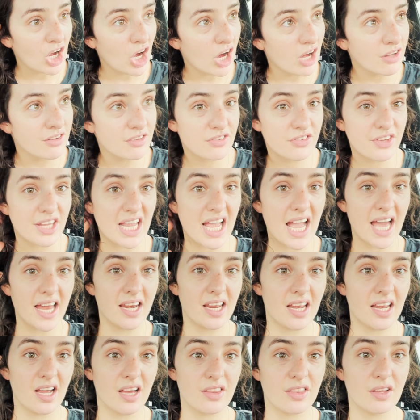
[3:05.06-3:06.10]
can't see
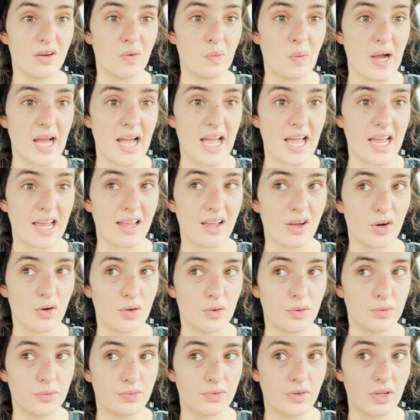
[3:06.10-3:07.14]
any other way
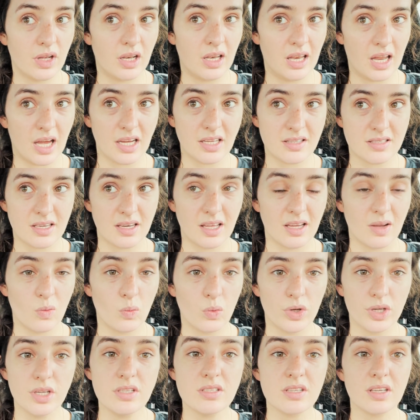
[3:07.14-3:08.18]
of lightening
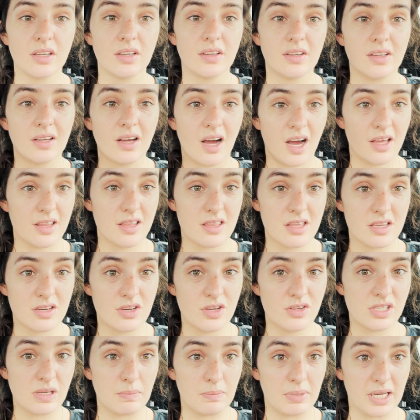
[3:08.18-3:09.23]
wood other than
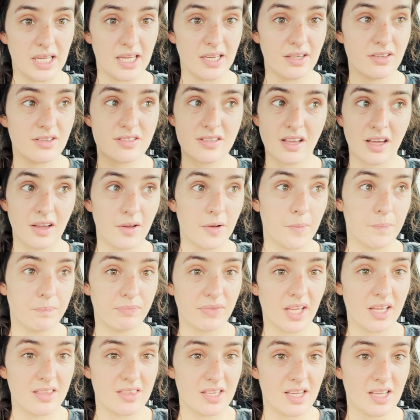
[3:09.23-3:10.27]
using bleach. So
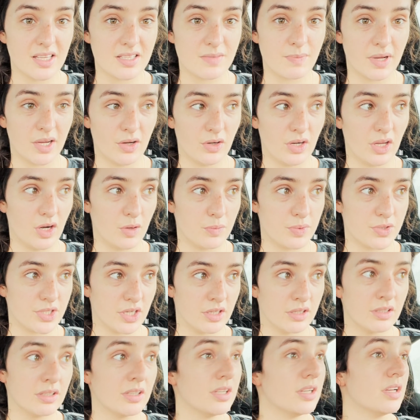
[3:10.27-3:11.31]
I think it's my only
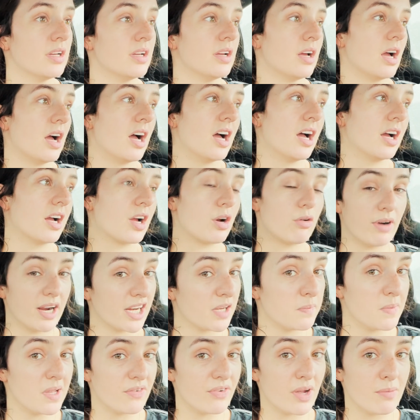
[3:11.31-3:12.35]
option.
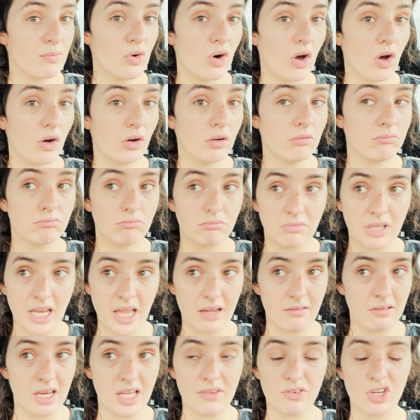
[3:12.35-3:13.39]
Correct me if I'm wrong.
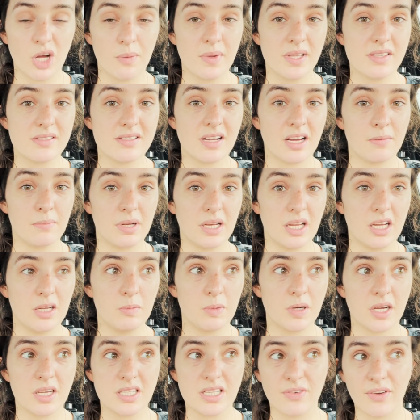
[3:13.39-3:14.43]
Leave comments down below,
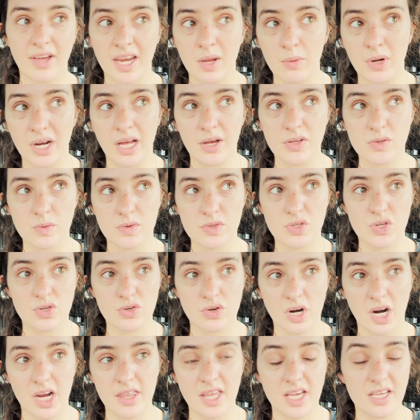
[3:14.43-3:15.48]
because if anyone else wants to
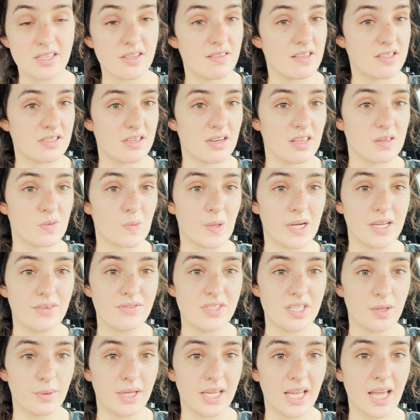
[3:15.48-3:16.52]
try this and there's another way of
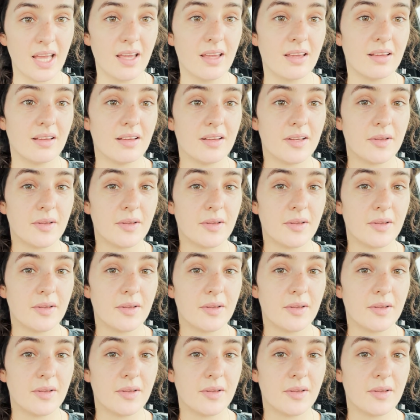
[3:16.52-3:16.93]
doing it,